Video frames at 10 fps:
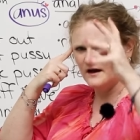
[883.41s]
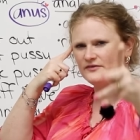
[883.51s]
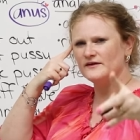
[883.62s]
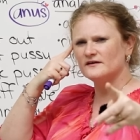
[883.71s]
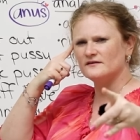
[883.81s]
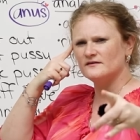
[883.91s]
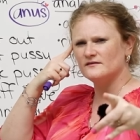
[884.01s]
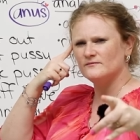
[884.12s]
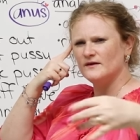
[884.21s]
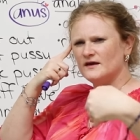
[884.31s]
I think
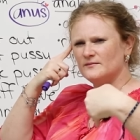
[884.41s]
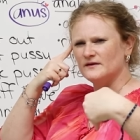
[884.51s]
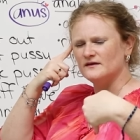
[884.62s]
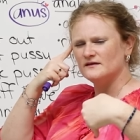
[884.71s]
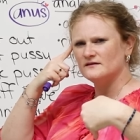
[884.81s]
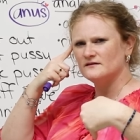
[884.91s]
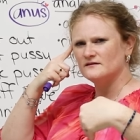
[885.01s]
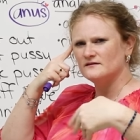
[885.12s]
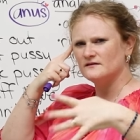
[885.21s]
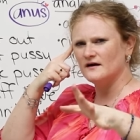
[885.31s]
maybe
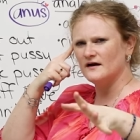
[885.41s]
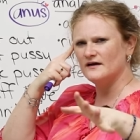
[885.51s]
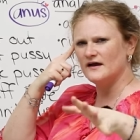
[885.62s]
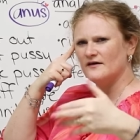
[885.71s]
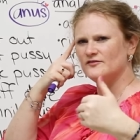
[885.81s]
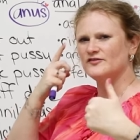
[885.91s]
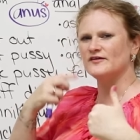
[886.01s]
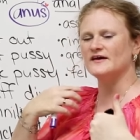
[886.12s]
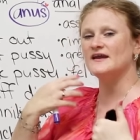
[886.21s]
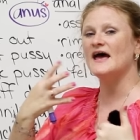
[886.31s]
I have
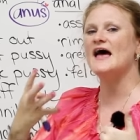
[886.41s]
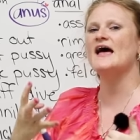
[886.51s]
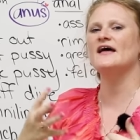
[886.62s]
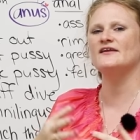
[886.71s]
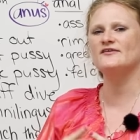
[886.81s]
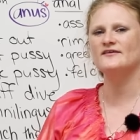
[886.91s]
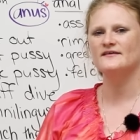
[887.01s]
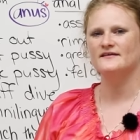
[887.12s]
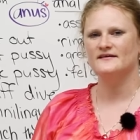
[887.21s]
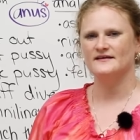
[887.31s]
said head
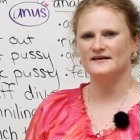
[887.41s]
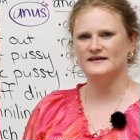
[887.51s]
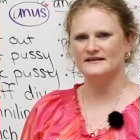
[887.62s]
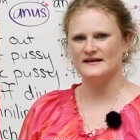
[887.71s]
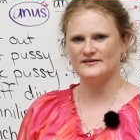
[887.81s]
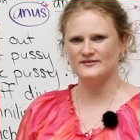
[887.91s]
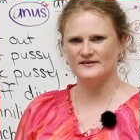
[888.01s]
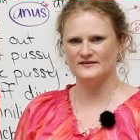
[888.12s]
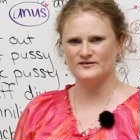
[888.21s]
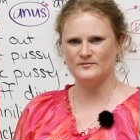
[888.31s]
in
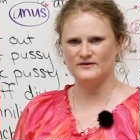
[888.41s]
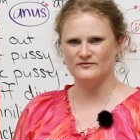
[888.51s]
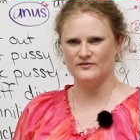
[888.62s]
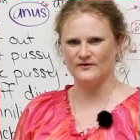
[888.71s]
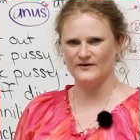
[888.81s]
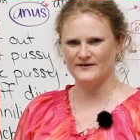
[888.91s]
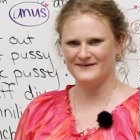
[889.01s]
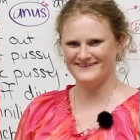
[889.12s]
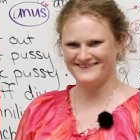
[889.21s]
lessons before,